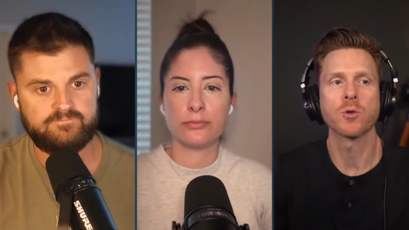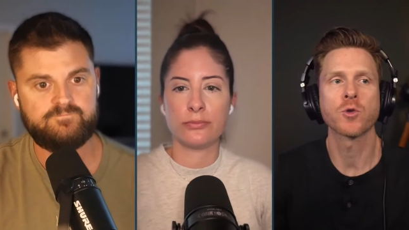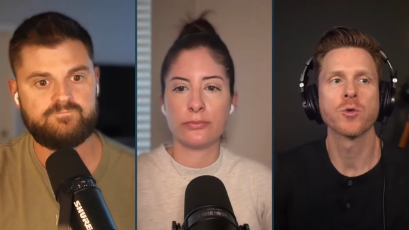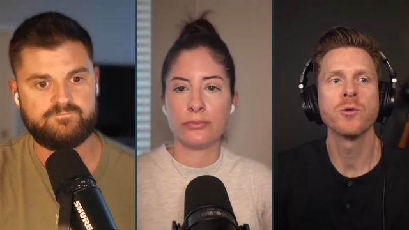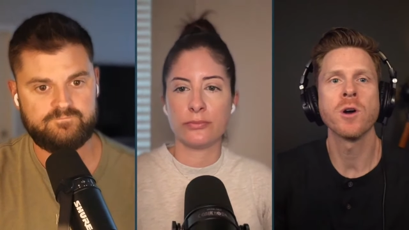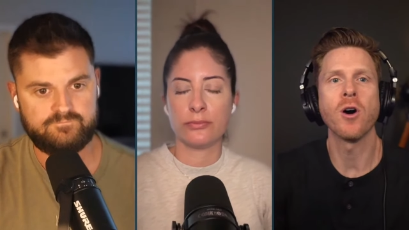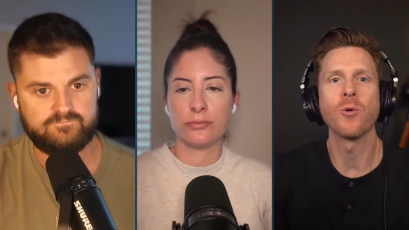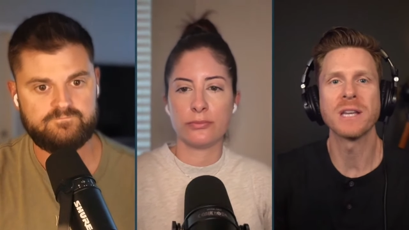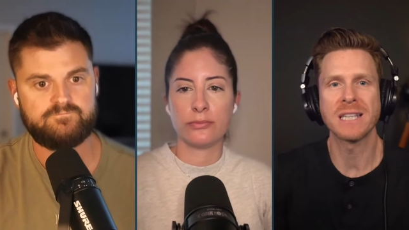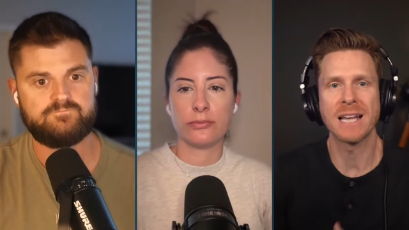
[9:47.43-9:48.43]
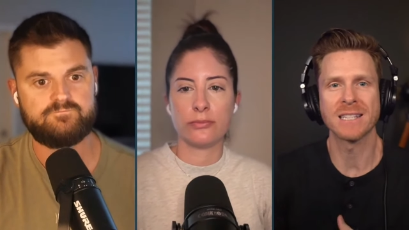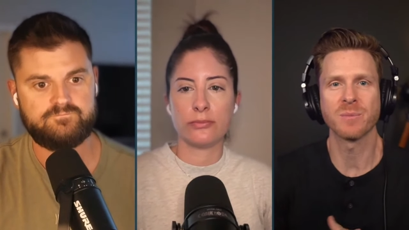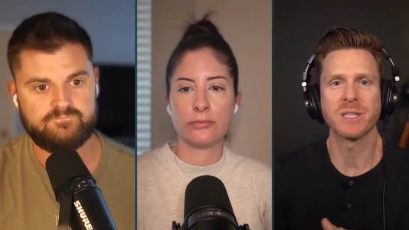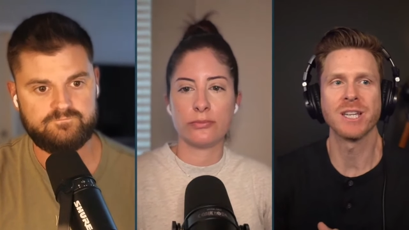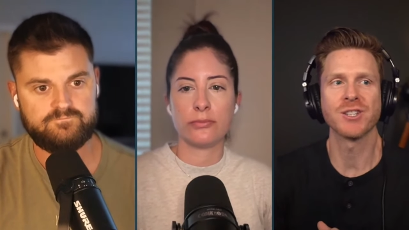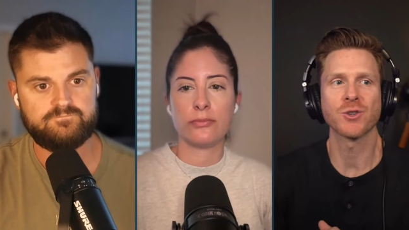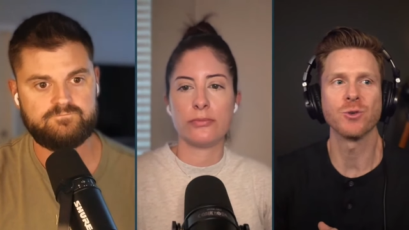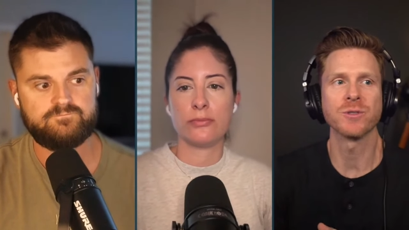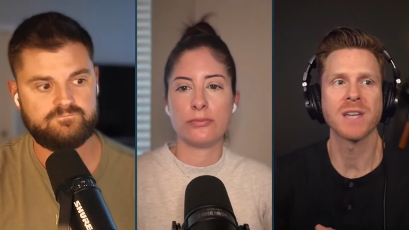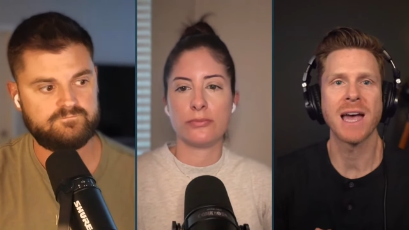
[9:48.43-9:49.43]
Speaker 1: crude always has the
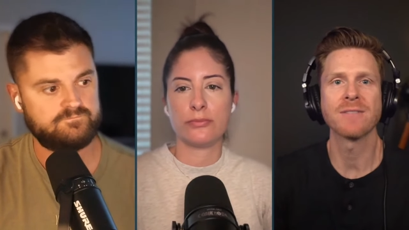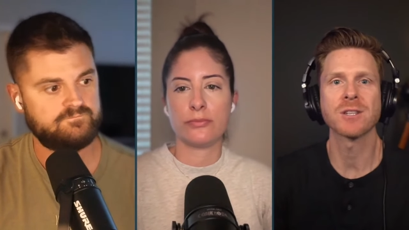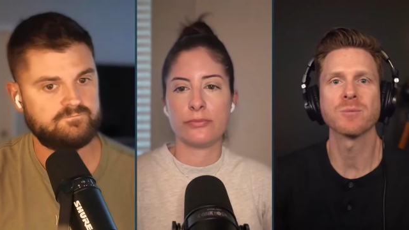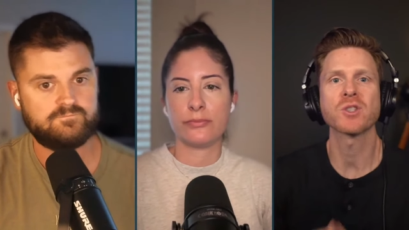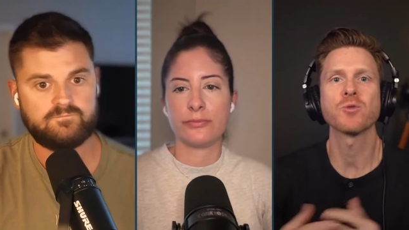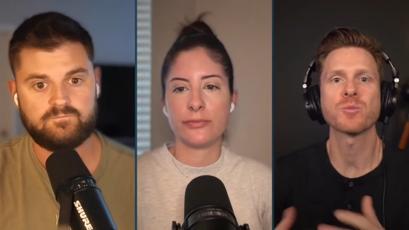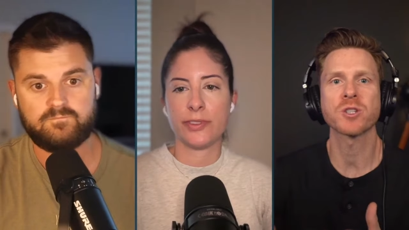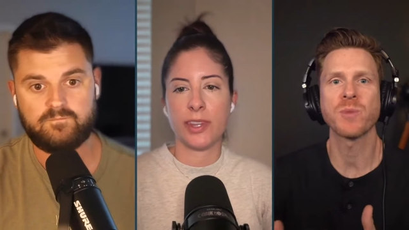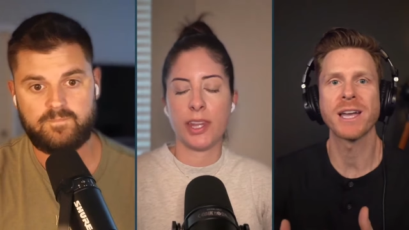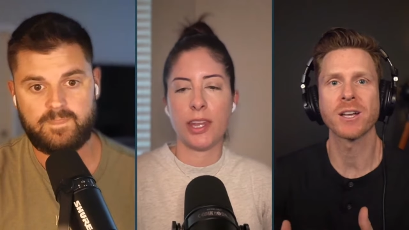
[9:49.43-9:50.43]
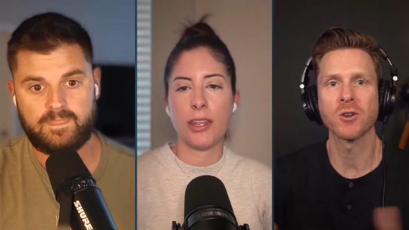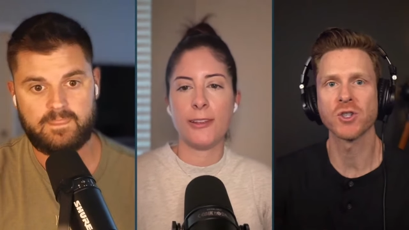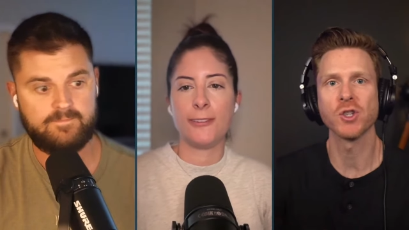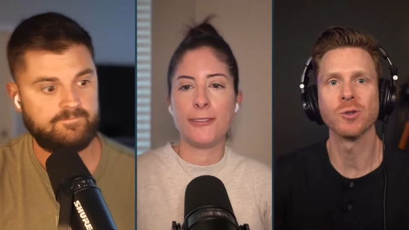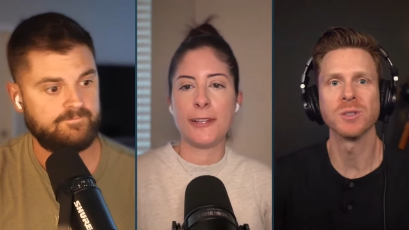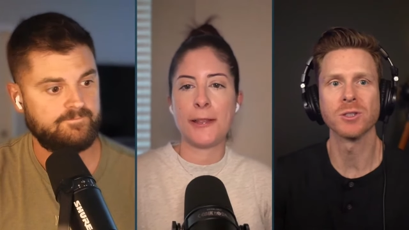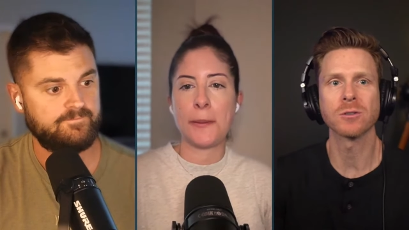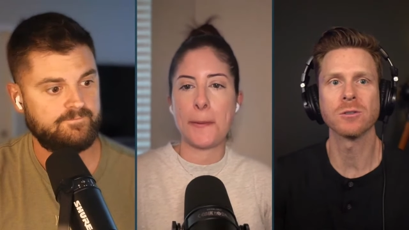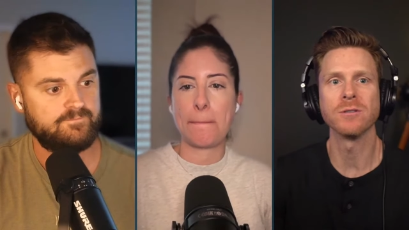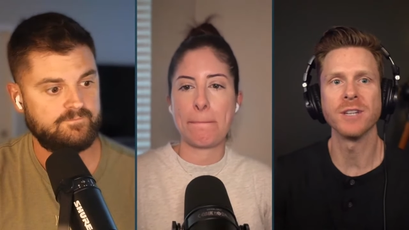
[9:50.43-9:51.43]
potential to have some super spike on a
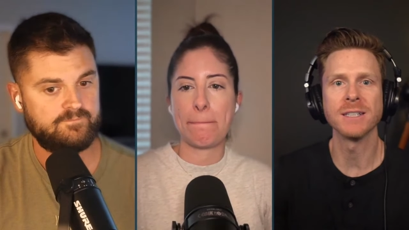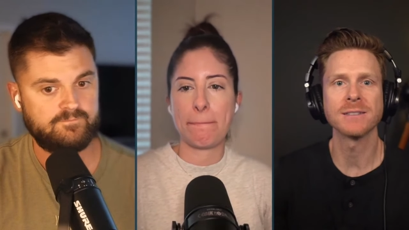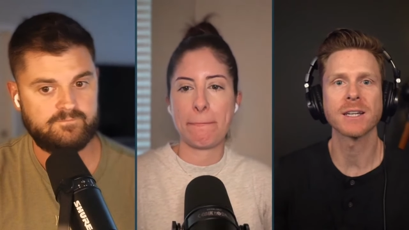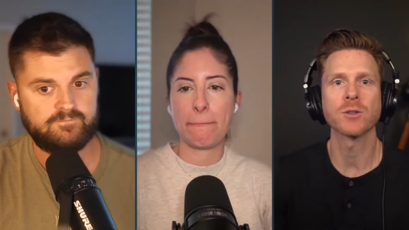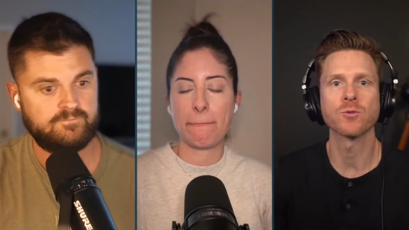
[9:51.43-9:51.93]
geopolitical event that could